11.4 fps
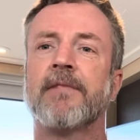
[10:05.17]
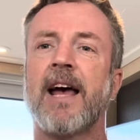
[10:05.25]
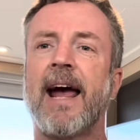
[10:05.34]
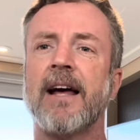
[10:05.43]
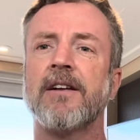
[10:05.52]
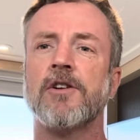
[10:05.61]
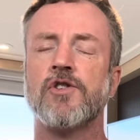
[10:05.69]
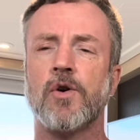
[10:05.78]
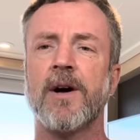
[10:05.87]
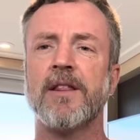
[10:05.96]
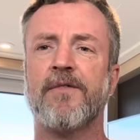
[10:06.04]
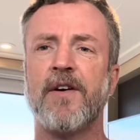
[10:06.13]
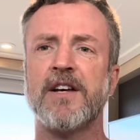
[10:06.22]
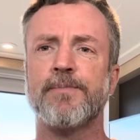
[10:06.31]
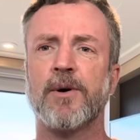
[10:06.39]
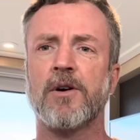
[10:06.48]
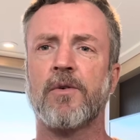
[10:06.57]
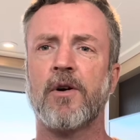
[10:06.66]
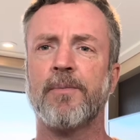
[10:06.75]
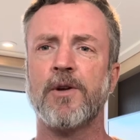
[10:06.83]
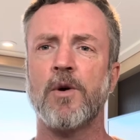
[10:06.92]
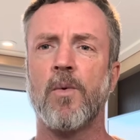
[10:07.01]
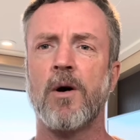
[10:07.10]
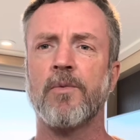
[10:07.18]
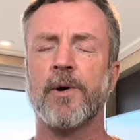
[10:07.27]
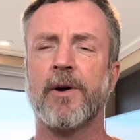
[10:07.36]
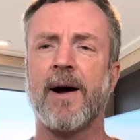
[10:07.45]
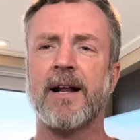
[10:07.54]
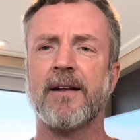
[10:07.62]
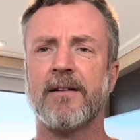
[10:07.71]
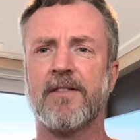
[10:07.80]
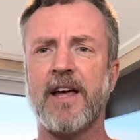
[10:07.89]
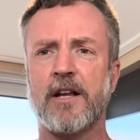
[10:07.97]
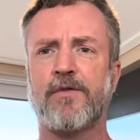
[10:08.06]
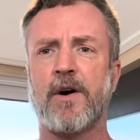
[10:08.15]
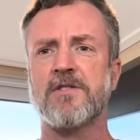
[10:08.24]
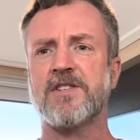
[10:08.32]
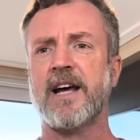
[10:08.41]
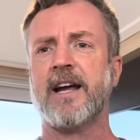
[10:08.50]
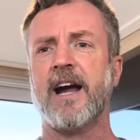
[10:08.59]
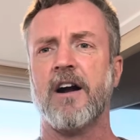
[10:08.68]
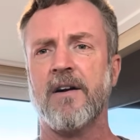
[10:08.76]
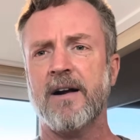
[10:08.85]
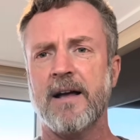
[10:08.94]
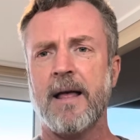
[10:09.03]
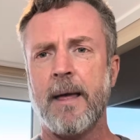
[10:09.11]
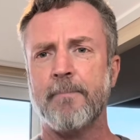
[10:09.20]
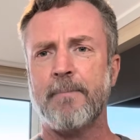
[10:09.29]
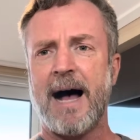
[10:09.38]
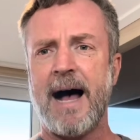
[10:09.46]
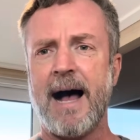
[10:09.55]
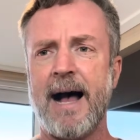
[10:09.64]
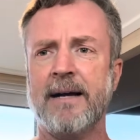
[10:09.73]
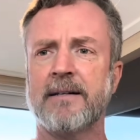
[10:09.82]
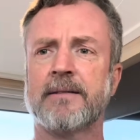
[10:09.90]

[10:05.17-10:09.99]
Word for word: and join the Facebook group. You won't regret it. Thanks, folks. Take care. Bye.